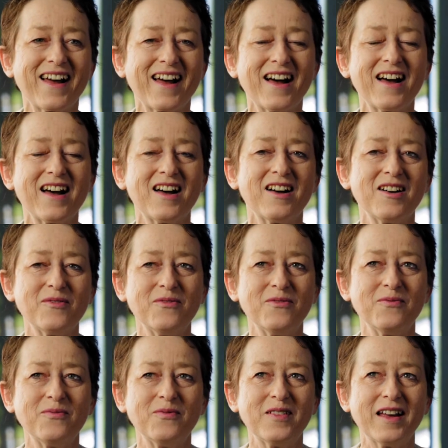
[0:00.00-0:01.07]

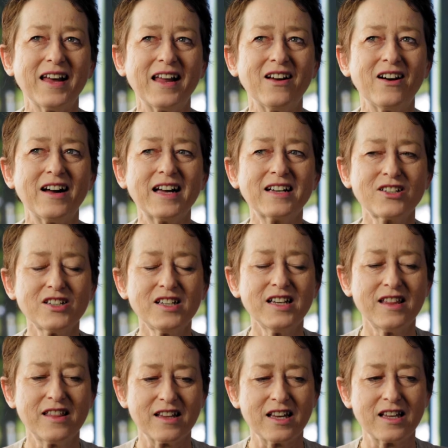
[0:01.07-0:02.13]
And I
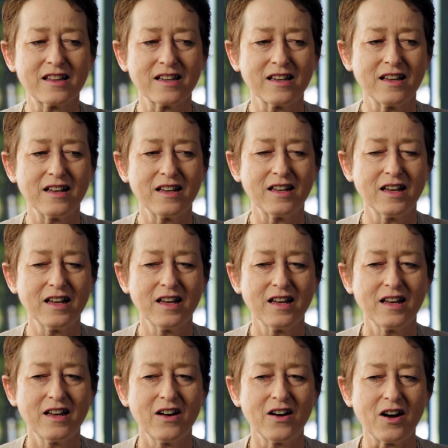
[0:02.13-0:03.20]
actually think that
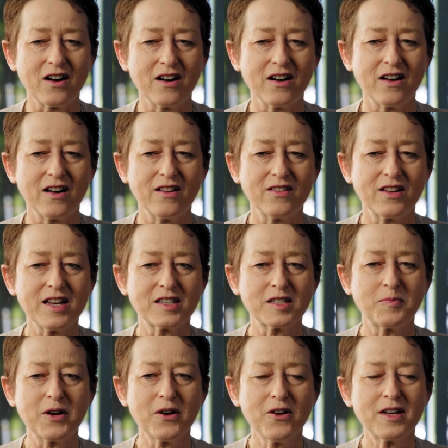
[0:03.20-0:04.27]
the
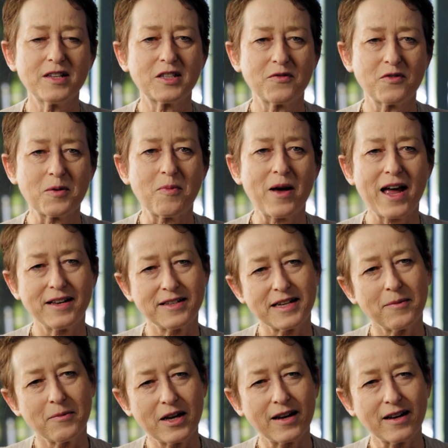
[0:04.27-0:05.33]
experience of the
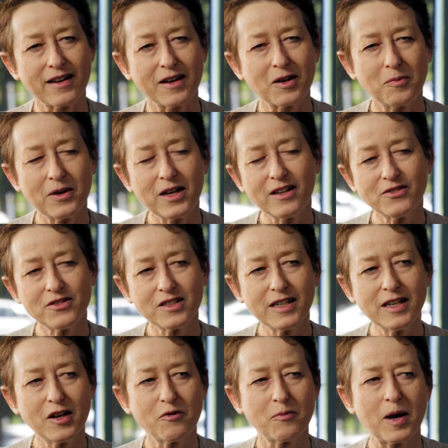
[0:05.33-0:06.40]
pandemic, it'll be
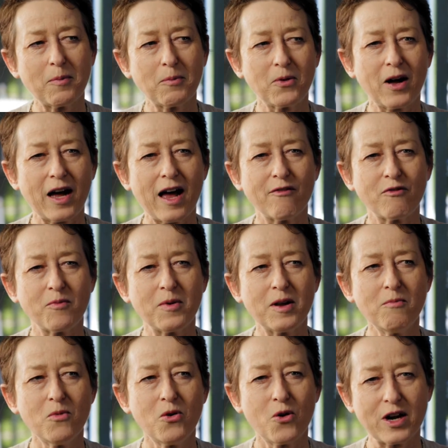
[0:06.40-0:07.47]
interesting if people have a
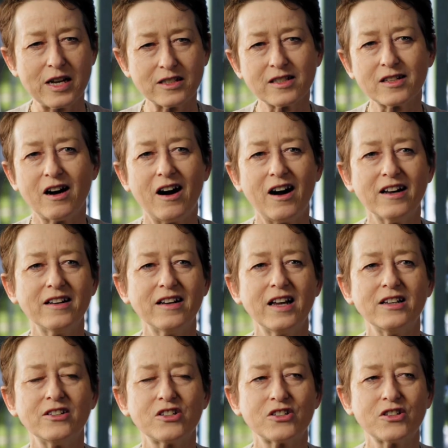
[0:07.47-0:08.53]
bit more insight
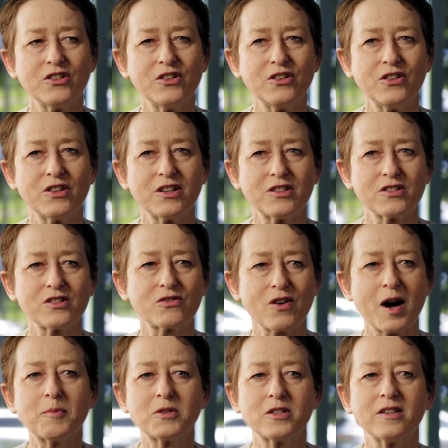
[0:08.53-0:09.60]
into the
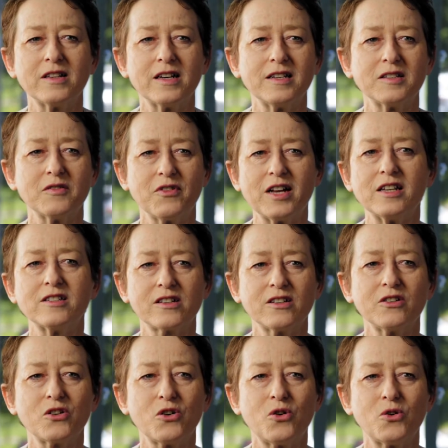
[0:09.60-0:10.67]
disruption these events
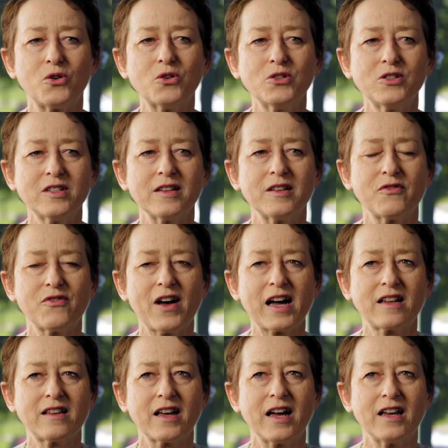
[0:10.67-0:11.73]
can cause, and the
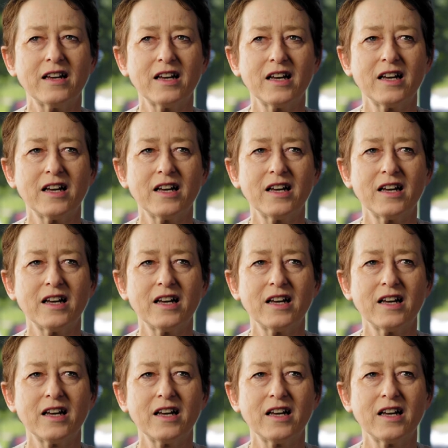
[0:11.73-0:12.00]
fact that